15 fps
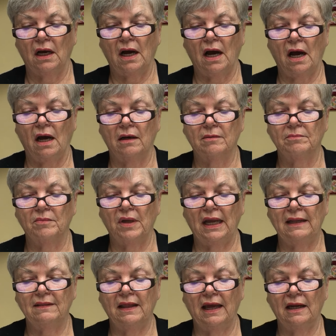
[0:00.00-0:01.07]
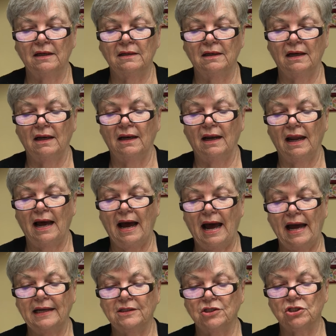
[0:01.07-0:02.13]
And then
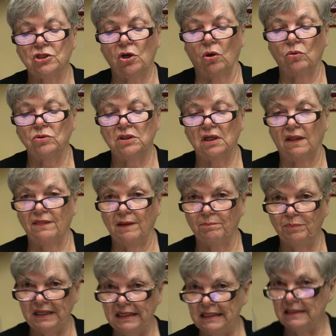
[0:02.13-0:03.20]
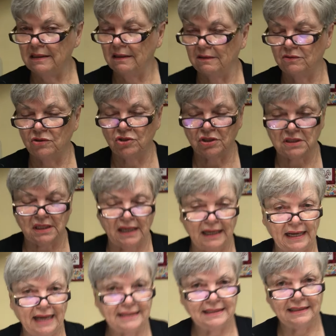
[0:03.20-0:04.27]
I sewed the B just like
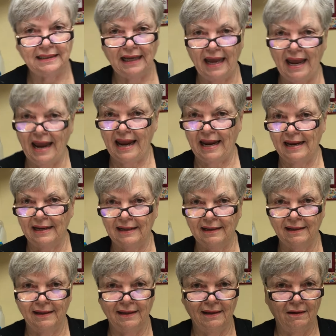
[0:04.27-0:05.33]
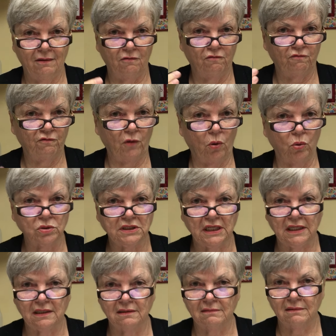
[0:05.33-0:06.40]
I did the A. Fold
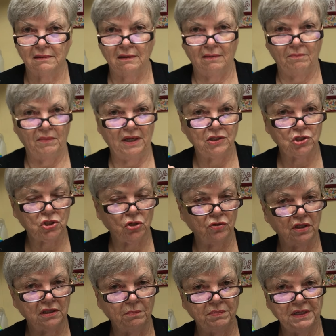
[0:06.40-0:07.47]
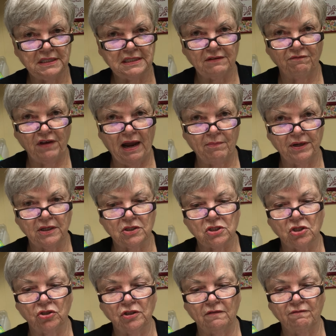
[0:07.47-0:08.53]
it, make sure that the piece of fabric is
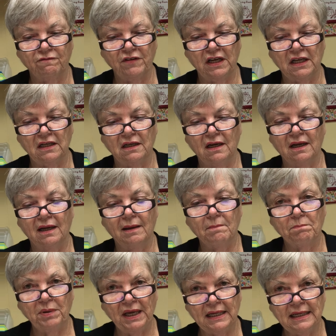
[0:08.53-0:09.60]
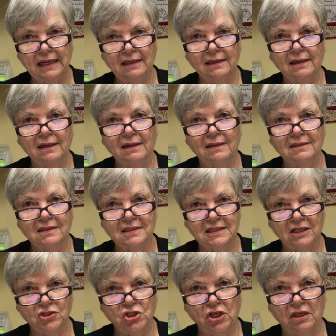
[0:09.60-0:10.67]
going to fit, pin it,
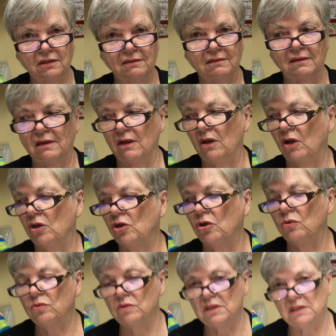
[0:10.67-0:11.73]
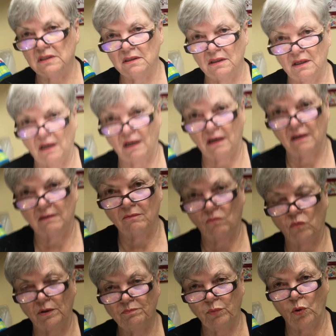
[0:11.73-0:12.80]
stitch it, use
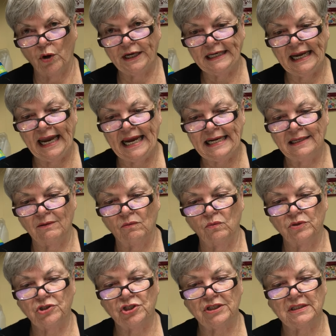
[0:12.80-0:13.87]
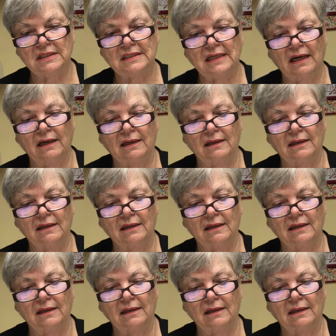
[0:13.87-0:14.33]
1.8, which is